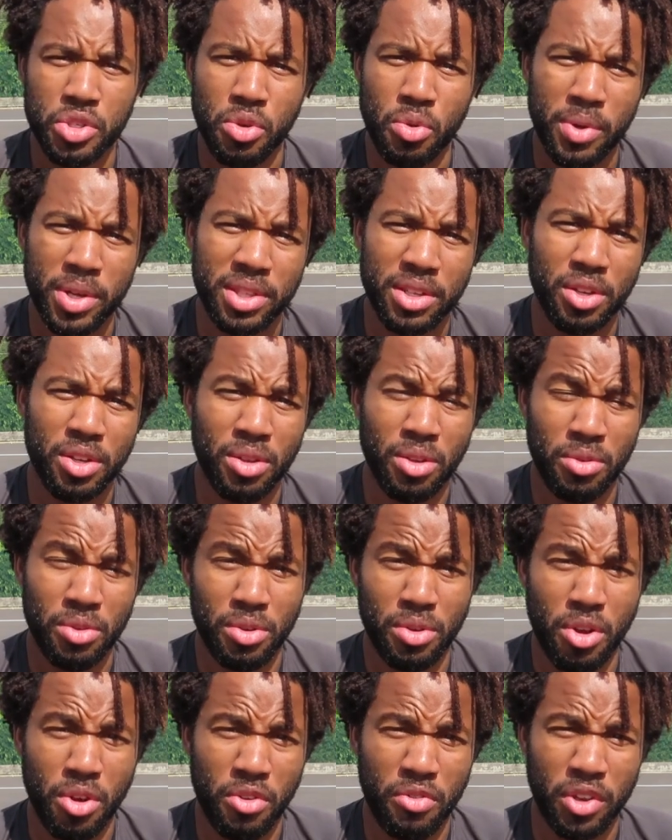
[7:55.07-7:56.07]
So when the
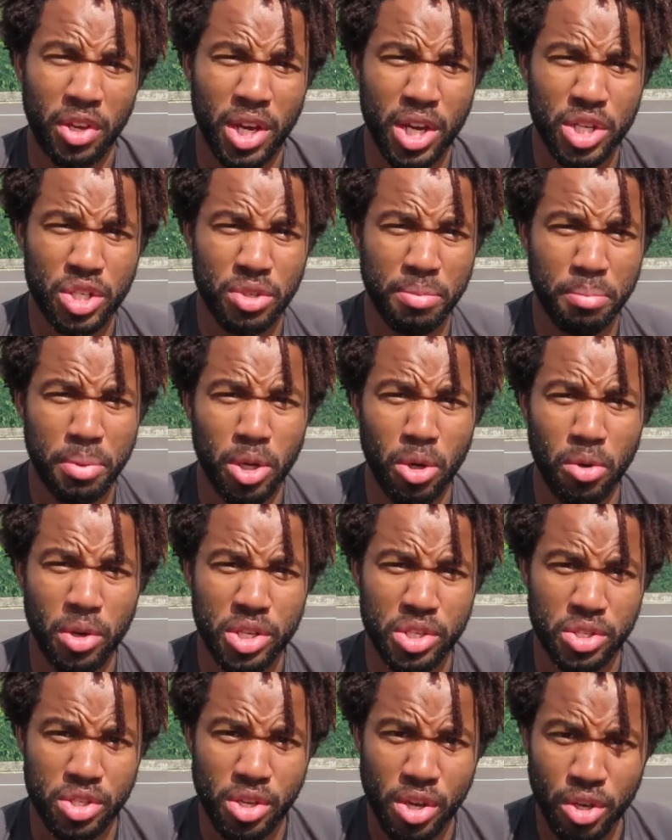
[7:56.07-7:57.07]
notification
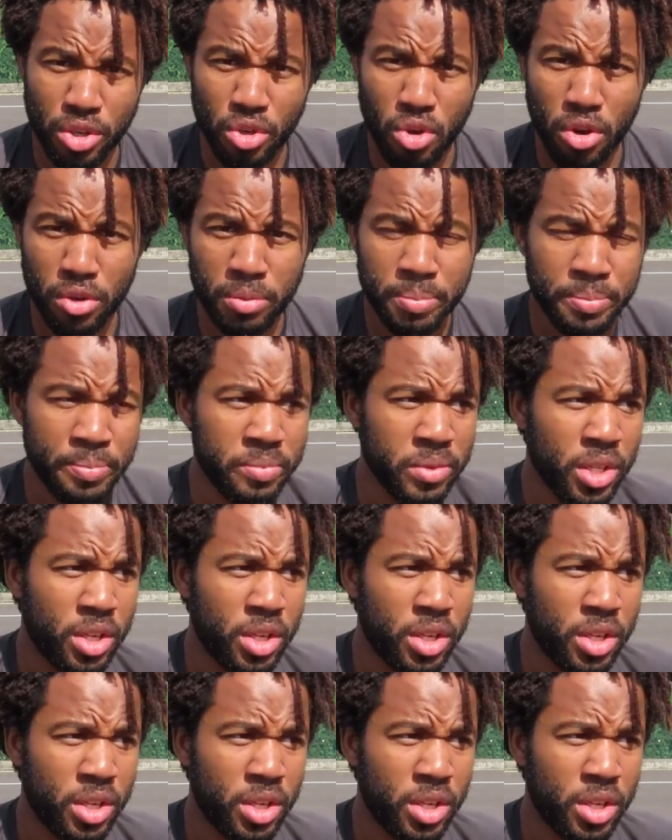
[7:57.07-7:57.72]
bell is turned on,